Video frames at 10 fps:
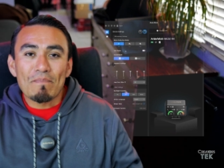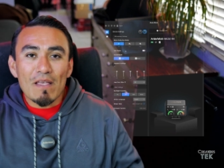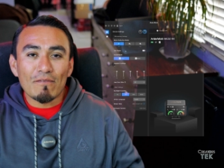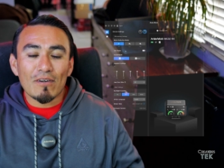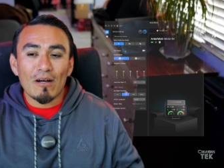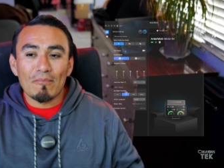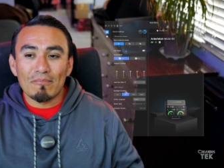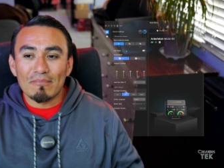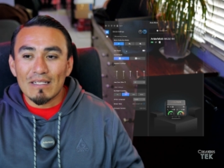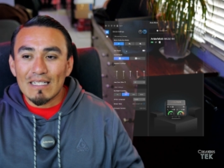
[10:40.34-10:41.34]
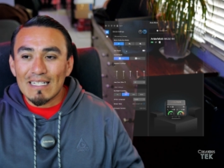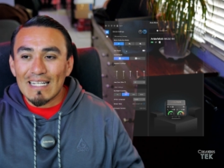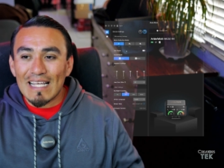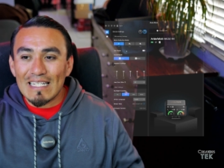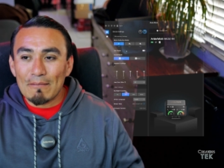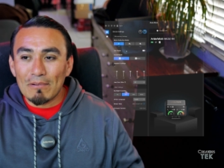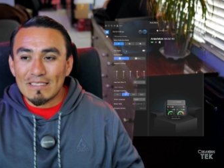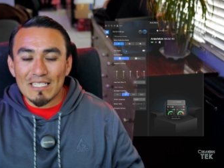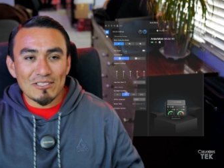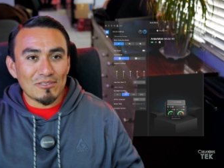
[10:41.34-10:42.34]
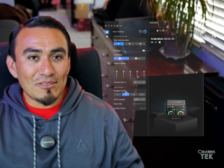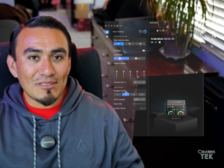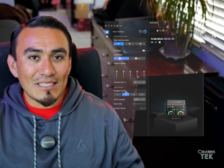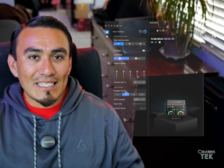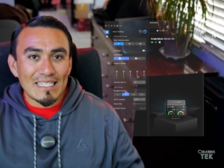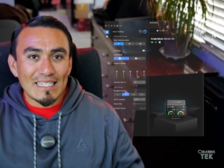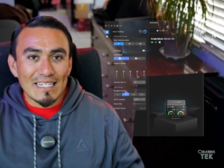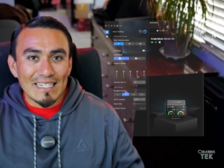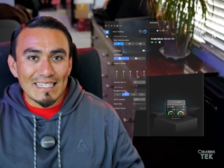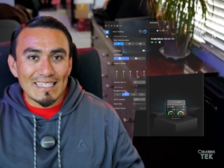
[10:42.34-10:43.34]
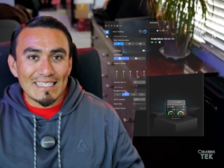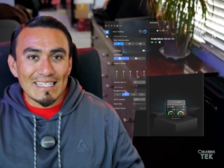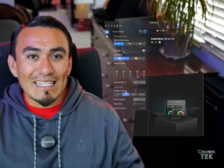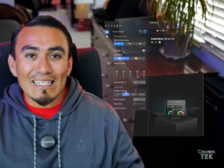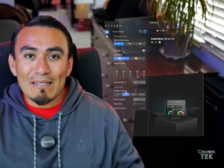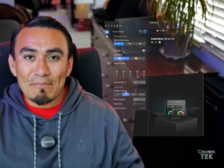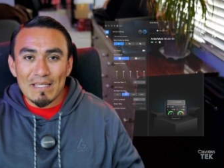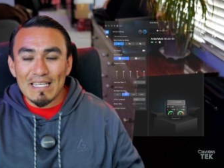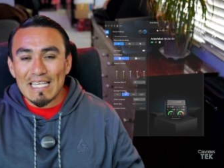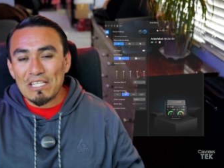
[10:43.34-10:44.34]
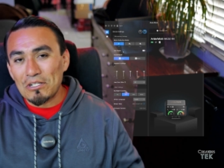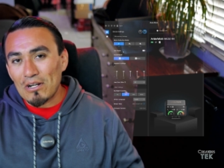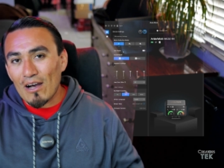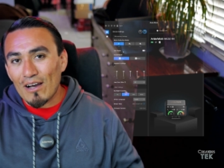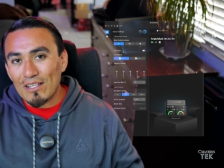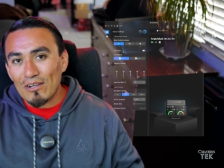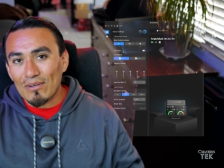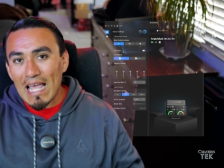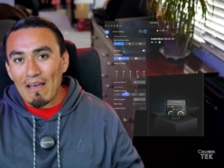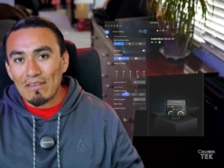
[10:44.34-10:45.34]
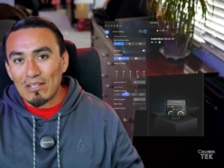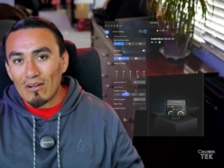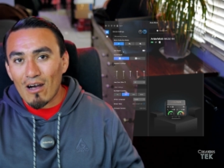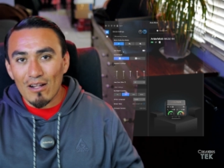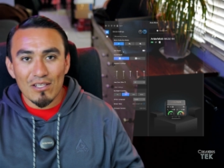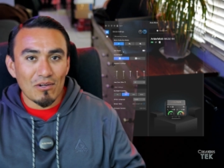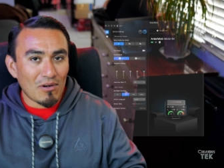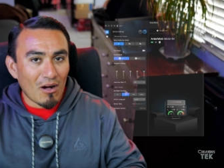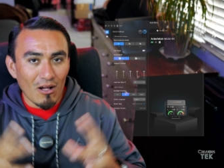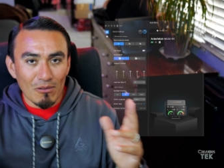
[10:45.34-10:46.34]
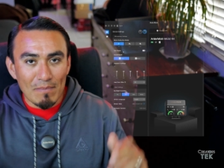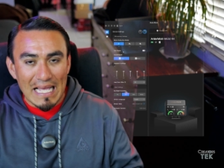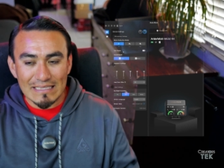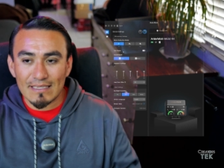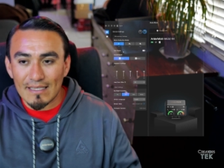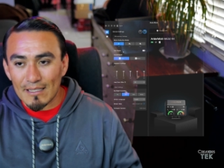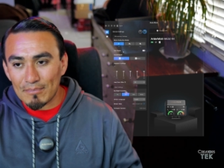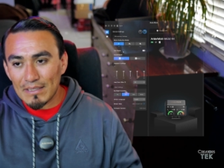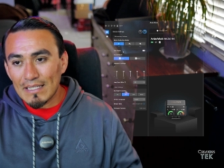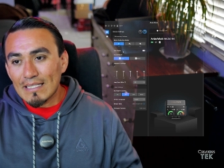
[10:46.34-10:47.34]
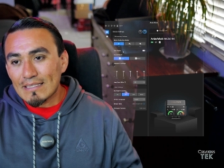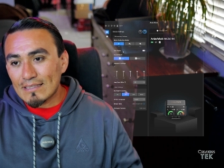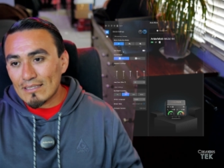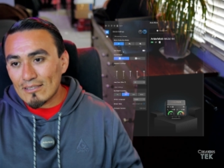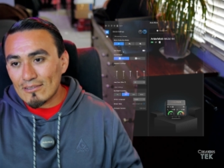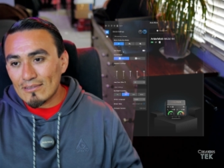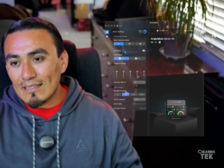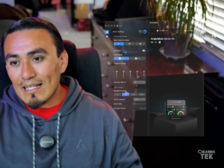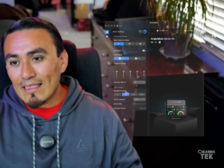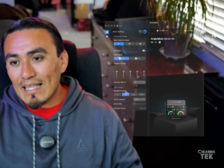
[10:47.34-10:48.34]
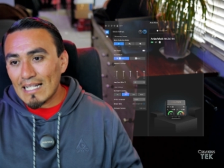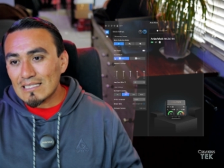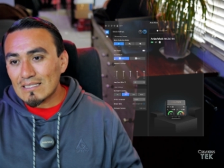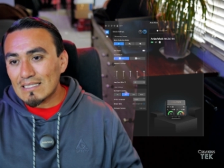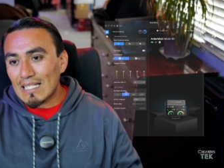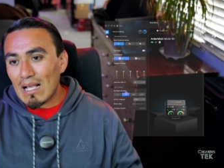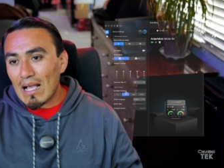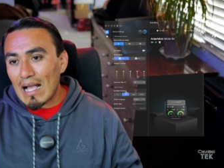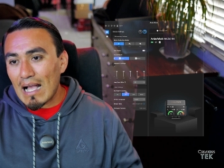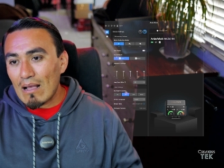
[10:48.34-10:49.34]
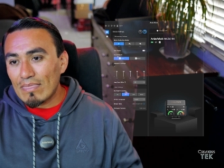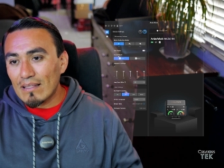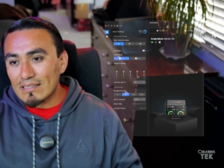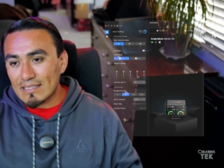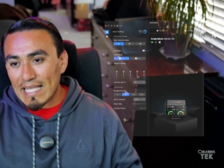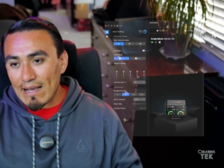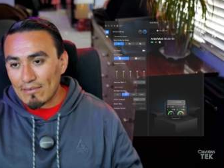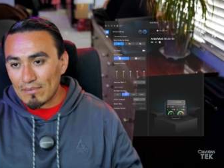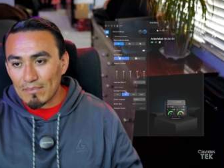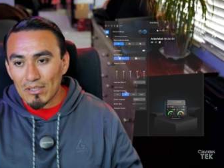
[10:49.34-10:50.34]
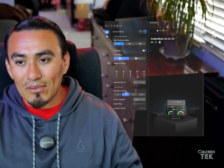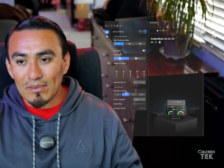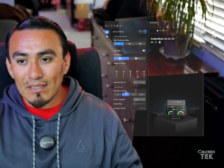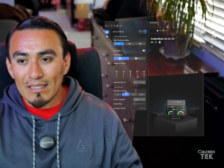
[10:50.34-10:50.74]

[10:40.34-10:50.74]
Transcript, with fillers: from any potential uh, clipping in your audio and having your audio all messed up. So that's the sound mode.